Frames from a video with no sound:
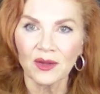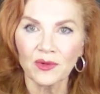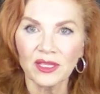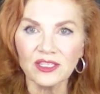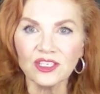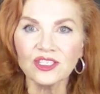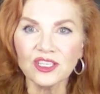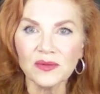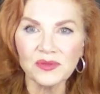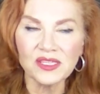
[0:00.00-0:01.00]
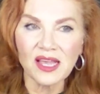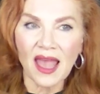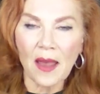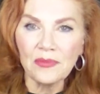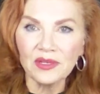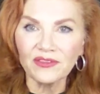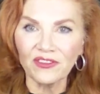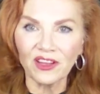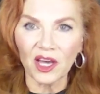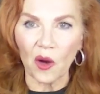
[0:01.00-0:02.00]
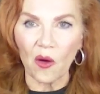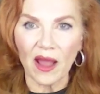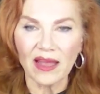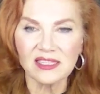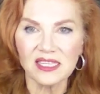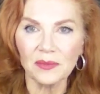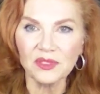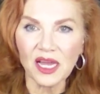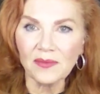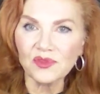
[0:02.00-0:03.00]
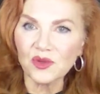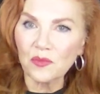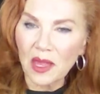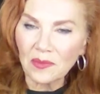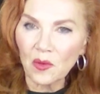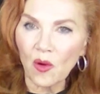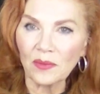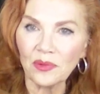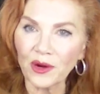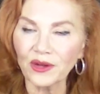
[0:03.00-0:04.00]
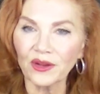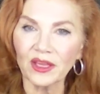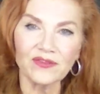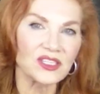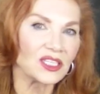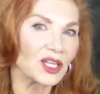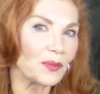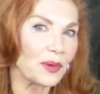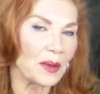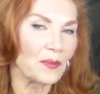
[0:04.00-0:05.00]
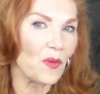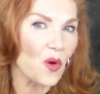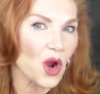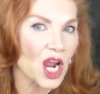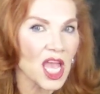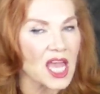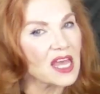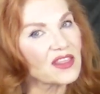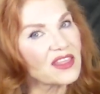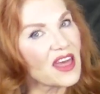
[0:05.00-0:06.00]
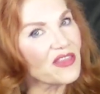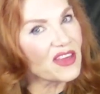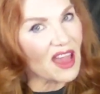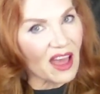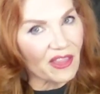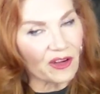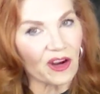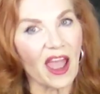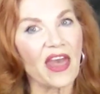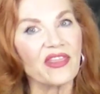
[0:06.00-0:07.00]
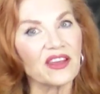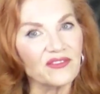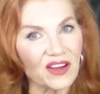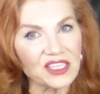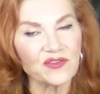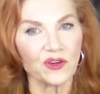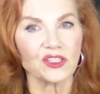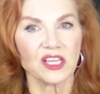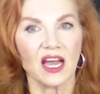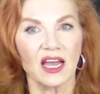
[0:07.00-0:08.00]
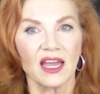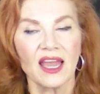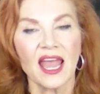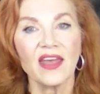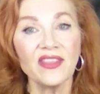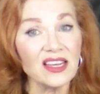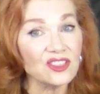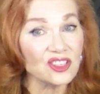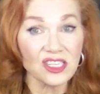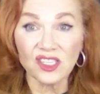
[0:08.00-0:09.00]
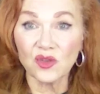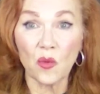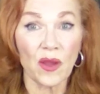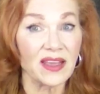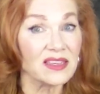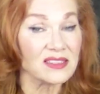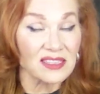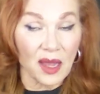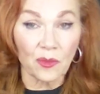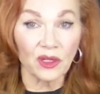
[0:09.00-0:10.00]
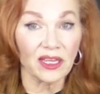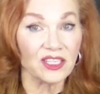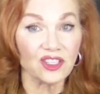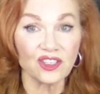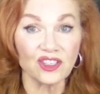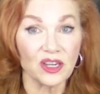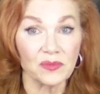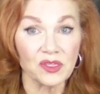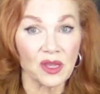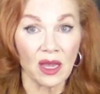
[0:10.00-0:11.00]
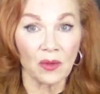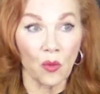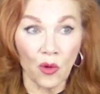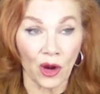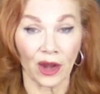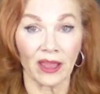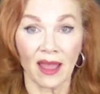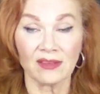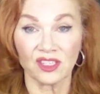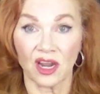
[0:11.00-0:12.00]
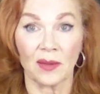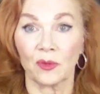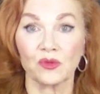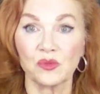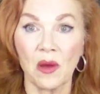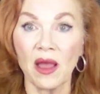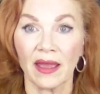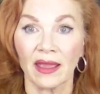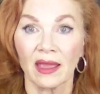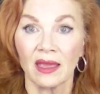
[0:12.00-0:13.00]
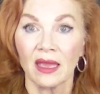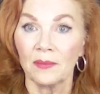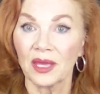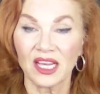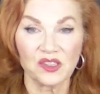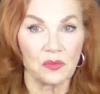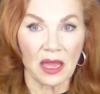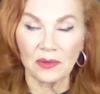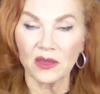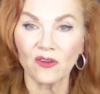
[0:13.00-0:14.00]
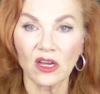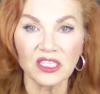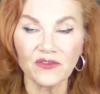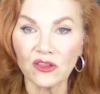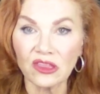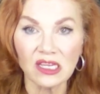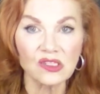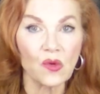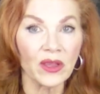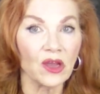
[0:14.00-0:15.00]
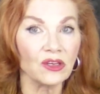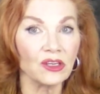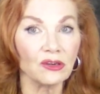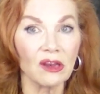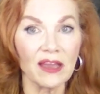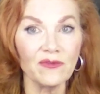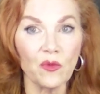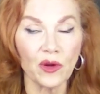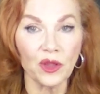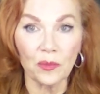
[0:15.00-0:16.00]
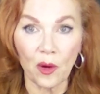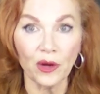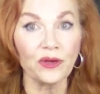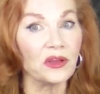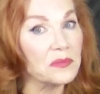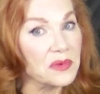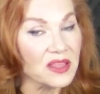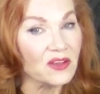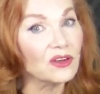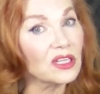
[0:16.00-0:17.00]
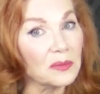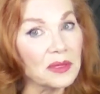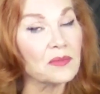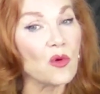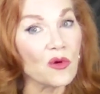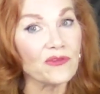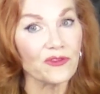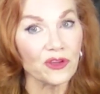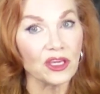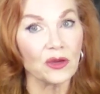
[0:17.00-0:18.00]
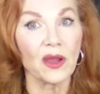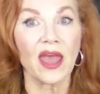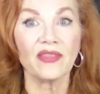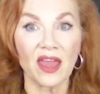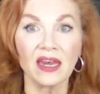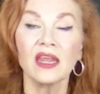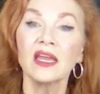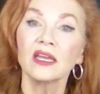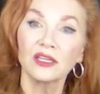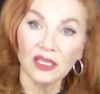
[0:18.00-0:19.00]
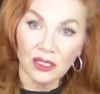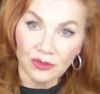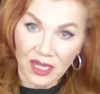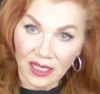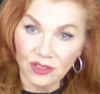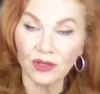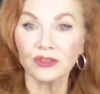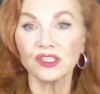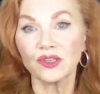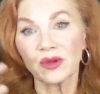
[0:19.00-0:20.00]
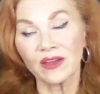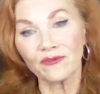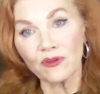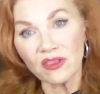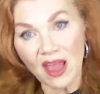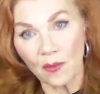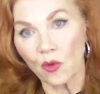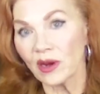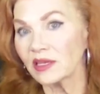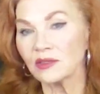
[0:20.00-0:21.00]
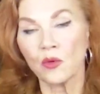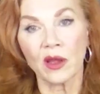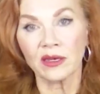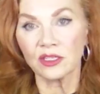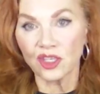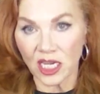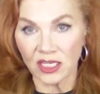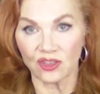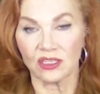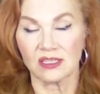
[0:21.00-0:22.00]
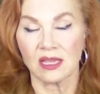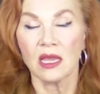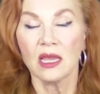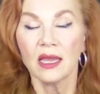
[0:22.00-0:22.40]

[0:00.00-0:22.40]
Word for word: Relationships ebb and flow, and sometimes maybe one partner gives a little bit more than the other, and then vice versa. And that's just the way some relationships work as time goes by, because maybe you've got different things going on in your life where your partner can be there a little bit more for you, and then you take turns doing it for them when it when it changes.